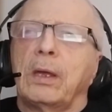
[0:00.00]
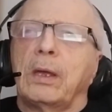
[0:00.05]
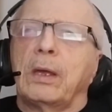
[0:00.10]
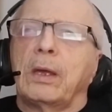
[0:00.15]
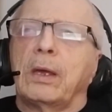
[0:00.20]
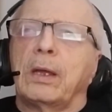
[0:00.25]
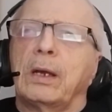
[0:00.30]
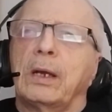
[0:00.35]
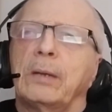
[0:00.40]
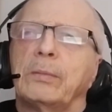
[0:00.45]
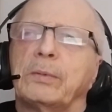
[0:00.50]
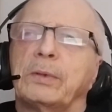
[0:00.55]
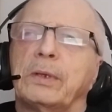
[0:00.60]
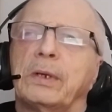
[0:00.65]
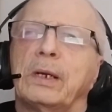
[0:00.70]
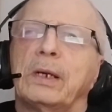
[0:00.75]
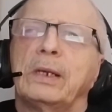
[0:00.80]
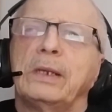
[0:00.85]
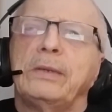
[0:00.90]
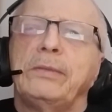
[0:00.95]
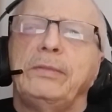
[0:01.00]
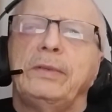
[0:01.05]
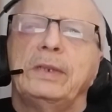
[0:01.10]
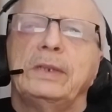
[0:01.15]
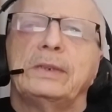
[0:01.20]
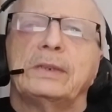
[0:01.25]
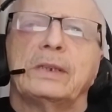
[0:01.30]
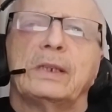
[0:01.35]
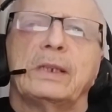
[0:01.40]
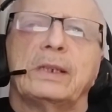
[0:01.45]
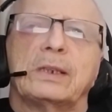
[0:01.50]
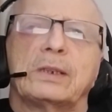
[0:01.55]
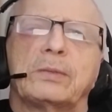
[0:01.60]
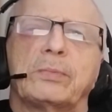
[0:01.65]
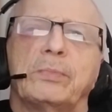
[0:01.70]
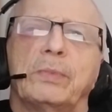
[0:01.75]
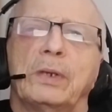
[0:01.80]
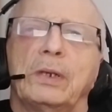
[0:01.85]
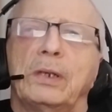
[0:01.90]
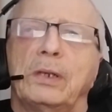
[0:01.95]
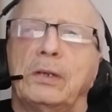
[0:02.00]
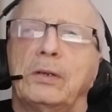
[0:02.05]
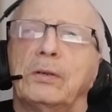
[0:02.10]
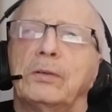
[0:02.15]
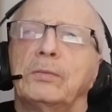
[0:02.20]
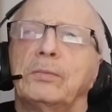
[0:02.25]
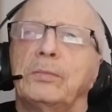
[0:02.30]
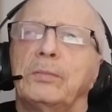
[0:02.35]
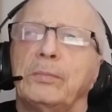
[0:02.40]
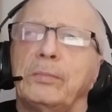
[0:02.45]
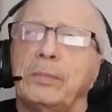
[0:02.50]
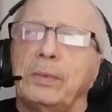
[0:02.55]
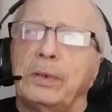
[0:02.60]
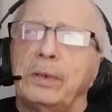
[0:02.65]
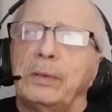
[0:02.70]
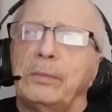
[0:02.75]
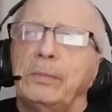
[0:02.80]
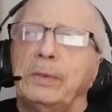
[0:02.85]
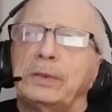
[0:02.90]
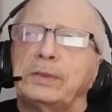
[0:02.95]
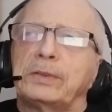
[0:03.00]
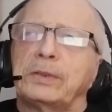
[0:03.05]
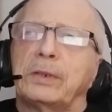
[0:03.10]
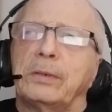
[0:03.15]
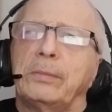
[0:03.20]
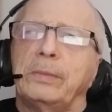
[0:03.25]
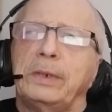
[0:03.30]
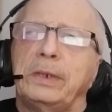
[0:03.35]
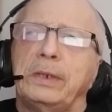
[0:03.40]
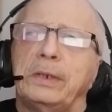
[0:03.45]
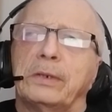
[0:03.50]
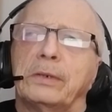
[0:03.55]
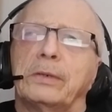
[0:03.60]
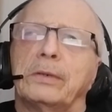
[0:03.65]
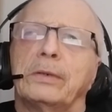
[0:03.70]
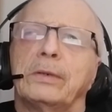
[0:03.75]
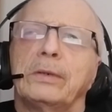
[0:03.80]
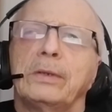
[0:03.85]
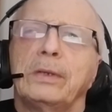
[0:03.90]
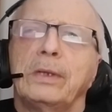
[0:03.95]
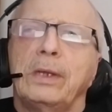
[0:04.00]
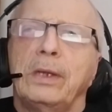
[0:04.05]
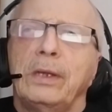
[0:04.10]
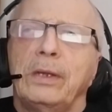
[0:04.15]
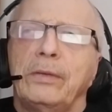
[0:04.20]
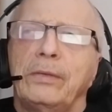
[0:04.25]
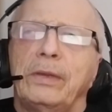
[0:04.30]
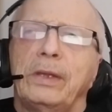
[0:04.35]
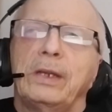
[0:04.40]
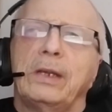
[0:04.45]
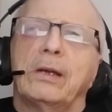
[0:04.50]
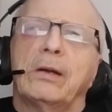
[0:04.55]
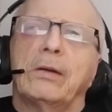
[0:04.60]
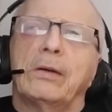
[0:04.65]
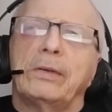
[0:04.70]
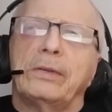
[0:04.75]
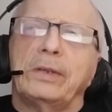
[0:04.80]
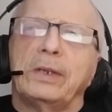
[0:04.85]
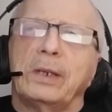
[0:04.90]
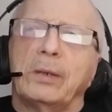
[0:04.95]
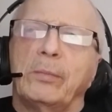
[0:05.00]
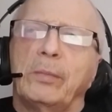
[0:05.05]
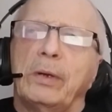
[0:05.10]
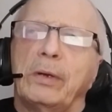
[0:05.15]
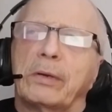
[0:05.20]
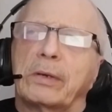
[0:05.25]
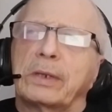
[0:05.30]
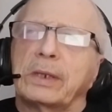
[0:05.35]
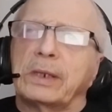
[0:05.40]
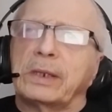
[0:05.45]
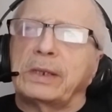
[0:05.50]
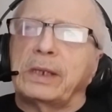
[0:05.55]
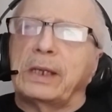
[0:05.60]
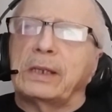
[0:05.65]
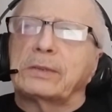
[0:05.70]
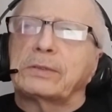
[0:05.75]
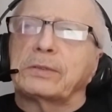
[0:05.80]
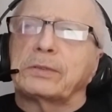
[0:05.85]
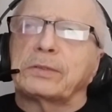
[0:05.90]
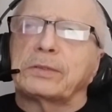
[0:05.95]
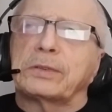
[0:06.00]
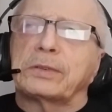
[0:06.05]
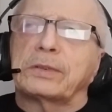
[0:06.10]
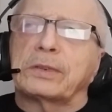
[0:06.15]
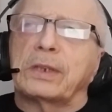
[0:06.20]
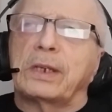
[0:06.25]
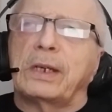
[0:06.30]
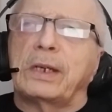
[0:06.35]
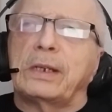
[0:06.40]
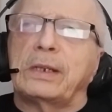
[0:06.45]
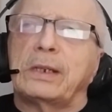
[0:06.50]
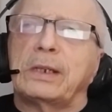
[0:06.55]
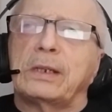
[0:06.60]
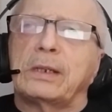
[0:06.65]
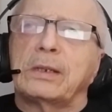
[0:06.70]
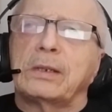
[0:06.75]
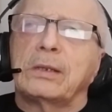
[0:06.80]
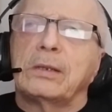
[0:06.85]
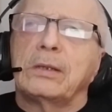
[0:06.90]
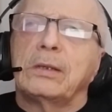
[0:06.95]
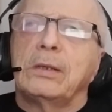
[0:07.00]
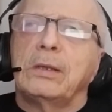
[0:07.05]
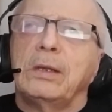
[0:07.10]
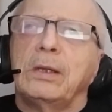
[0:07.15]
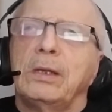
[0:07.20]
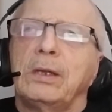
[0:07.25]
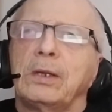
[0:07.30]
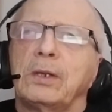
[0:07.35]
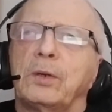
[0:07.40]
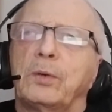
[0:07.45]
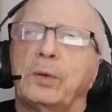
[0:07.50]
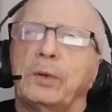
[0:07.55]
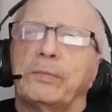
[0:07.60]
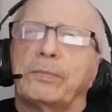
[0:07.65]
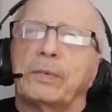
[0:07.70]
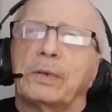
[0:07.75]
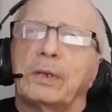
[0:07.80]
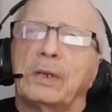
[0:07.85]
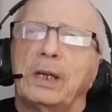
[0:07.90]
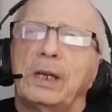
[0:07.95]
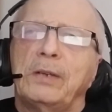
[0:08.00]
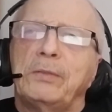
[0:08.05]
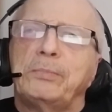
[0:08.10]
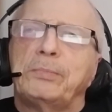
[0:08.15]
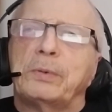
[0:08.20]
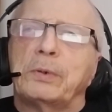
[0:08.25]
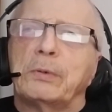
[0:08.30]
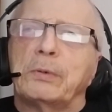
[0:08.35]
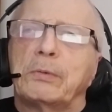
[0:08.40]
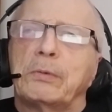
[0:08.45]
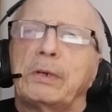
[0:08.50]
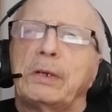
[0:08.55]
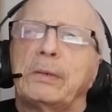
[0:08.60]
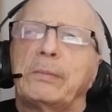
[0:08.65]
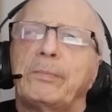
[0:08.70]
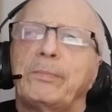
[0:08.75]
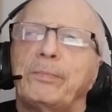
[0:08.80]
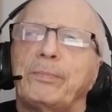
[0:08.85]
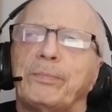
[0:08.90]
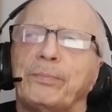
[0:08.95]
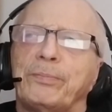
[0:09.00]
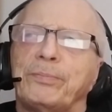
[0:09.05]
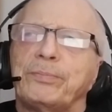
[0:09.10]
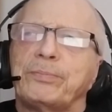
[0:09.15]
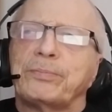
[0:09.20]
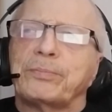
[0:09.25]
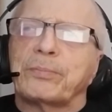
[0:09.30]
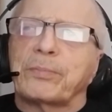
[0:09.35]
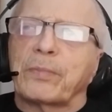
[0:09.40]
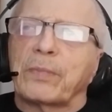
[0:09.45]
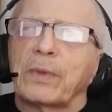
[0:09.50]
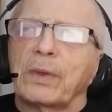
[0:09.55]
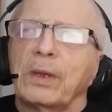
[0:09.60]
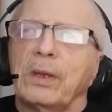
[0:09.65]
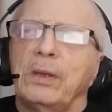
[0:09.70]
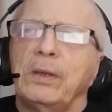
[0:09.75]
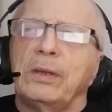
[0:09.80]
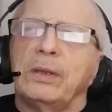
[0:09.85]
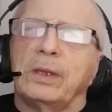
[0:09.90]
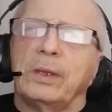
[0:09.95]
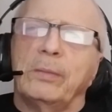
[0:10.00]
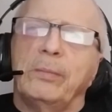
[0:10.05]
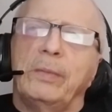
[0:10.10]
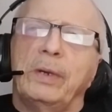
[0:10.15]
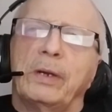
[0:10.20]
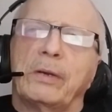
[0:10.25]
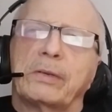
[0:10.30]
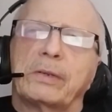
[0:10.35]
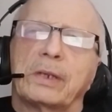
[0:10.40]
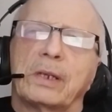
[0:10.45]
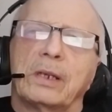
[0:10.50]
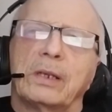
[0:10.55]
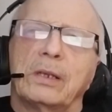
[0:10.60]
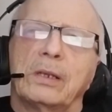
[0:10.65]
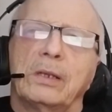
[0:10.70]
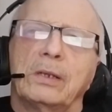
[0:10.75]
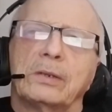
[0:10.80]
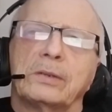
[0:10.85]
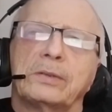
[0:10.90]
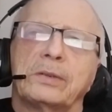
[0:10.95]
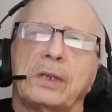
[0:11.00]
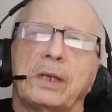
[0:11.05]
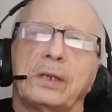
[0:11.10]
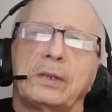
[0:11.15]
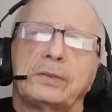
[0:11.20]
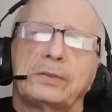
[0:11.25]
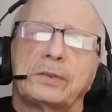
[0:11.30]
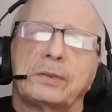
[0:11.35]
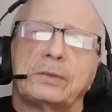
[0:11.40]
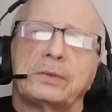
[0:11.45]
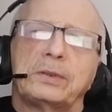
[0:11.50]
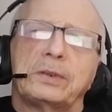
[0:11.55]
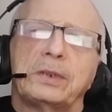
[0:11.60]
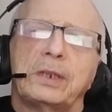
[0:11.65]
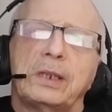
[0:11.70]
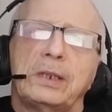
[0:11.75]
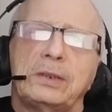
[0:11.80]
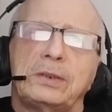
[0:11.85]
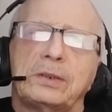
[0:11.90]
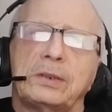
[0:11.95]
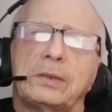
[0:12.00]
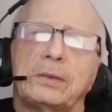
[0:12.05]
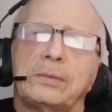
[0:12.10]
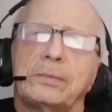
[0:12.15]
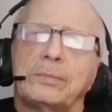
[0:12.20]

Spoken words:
and I'm going to leave these links below, but I'll mention them here. They are the American Cancer Society Quit for Life program, the American Lung Association,